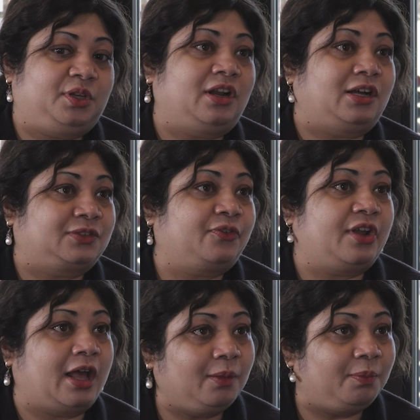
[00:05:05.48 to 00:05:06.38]
we can ask for
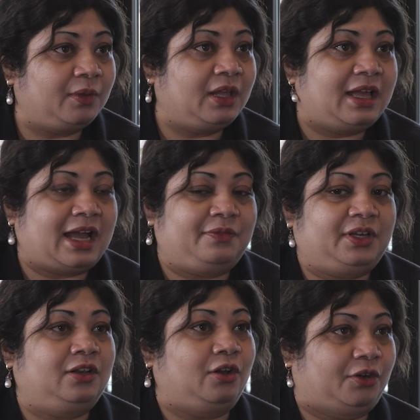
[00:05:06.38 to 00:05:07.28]
help mm. and
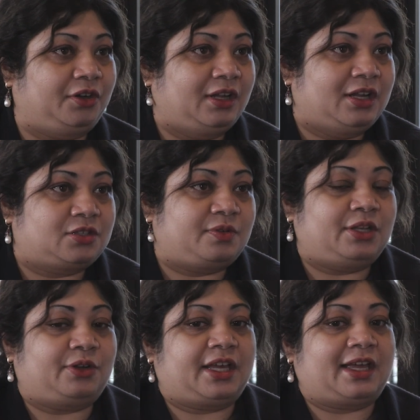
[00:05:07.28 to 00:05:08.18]
we mm. can learn. So we
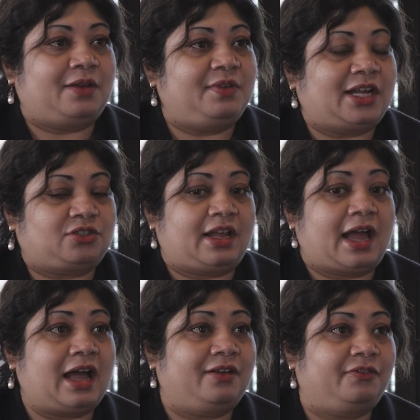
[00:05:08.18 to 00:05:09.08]
thought, okay, can we actually
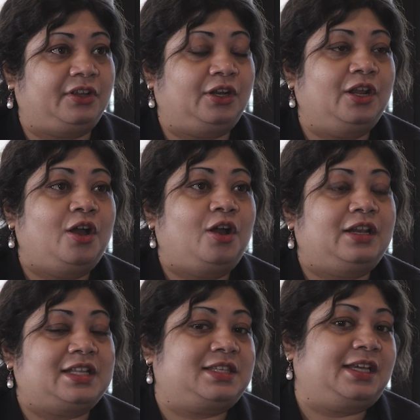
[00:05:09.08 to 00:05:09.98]
have an
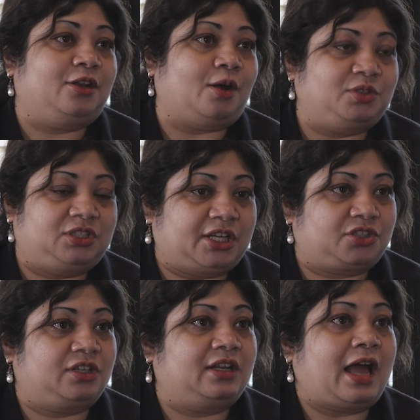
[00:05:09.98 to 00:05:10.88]
let's say an object
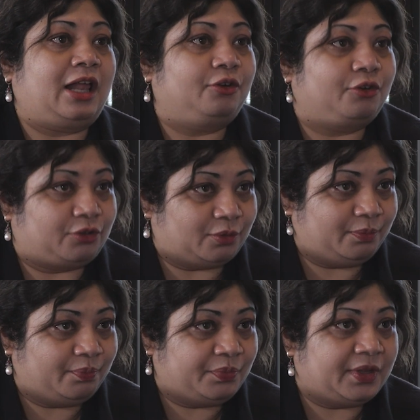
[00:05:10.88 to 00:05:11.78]
detection
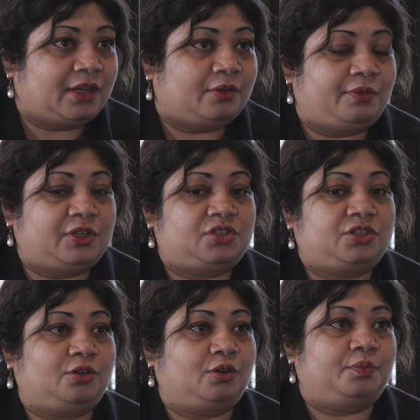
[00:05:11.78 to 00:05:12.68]
algorithm?
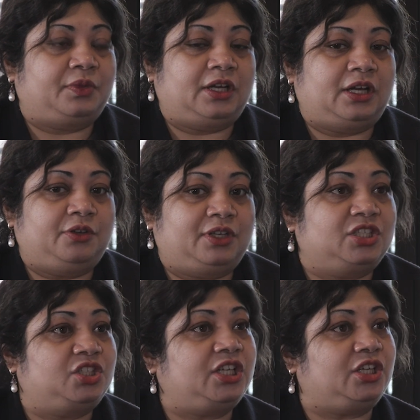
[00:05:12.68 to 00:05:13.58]
which you know uh, you
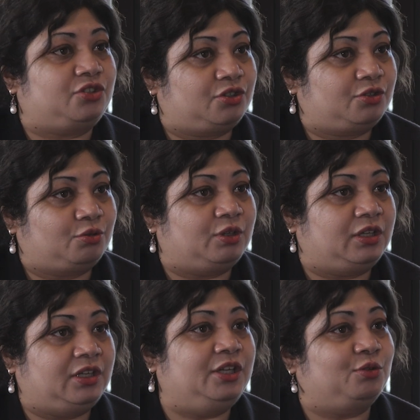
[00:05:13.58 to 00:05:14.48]
can teach to
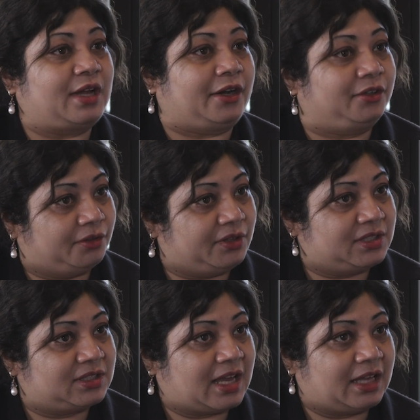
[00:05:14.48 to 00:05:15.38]
new
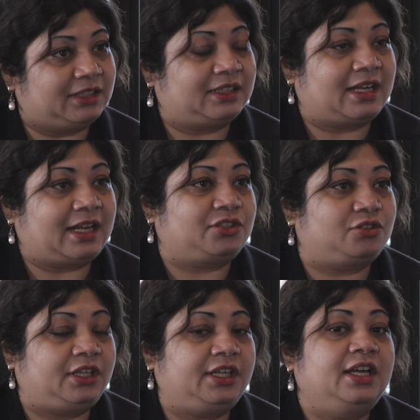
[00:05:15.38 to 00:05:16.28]
categories and yeah. can
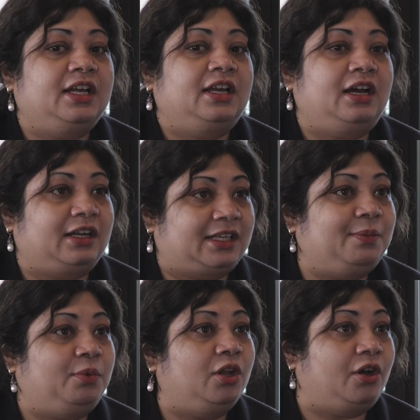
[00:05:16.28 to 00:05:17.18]
actually uh,
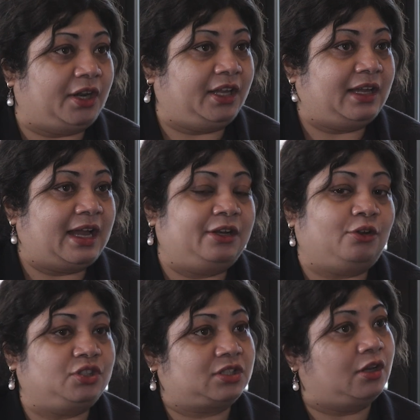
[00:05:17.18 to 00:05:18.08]
keep learning and
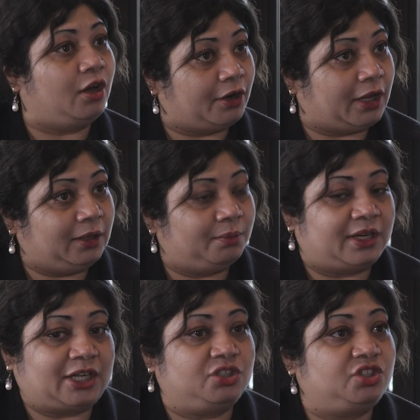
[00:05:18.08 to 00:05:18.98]
not just learning
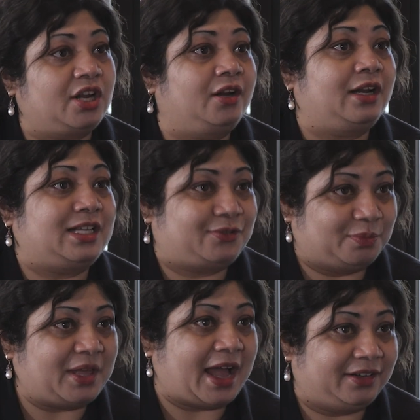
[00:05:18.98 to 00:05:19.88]
but actually generalize
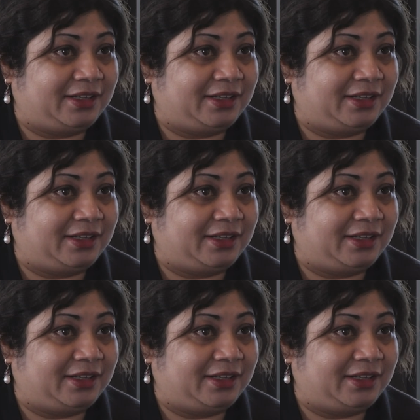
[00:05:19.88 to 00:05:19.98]
from that